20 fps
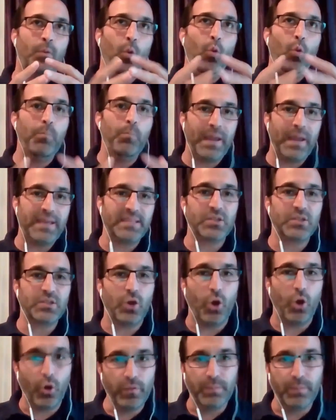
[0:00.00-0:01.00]
all based
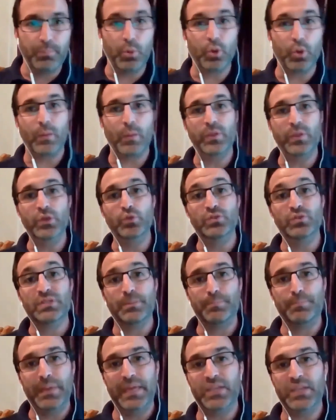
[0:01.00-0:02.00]
on the book and we use the
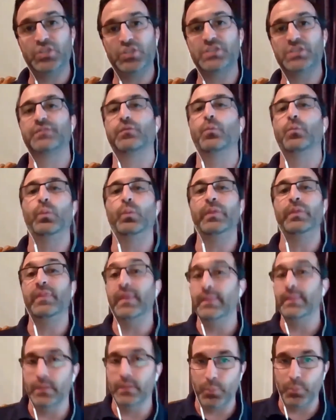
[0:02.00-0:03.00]
pictures from
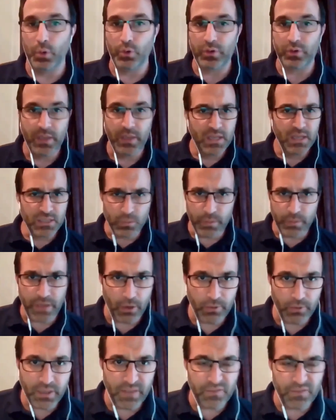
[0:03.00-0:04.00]
within the book so we
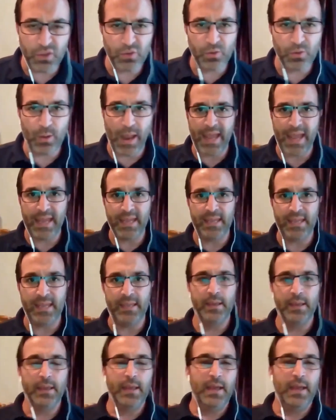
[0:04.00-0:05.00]
don't give you a
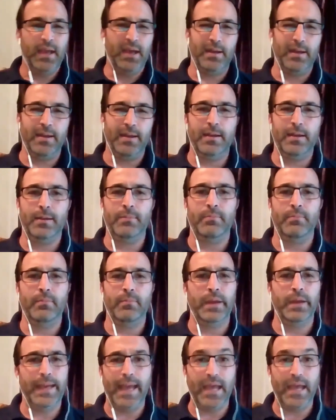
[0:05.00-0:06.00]
um,
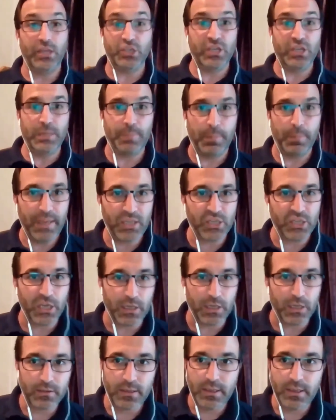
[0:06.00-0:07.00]
a cheaper picture
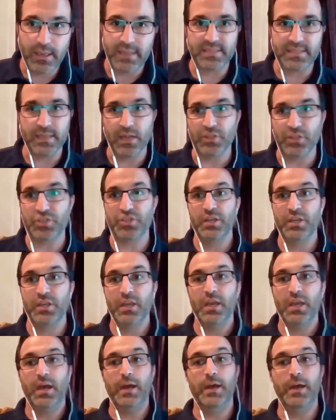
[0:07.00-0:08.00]
as such
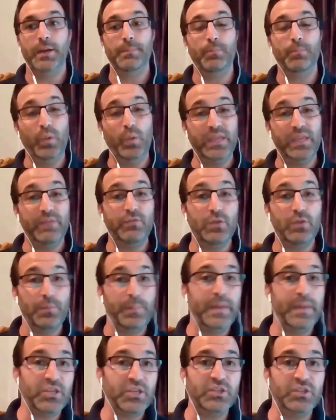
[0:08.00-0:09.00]
um, we give you the
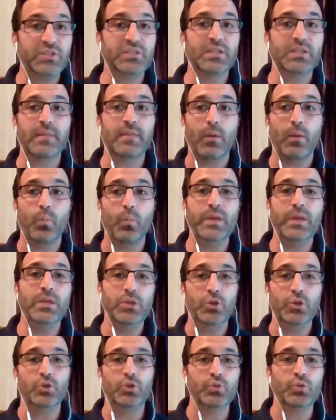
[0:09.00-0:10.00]
pictures that we
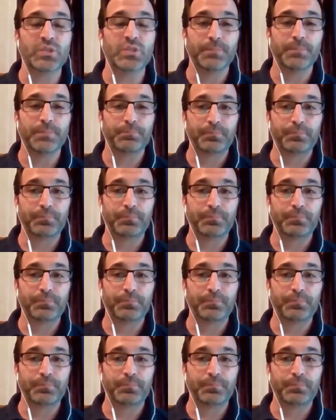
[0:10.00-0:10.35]
use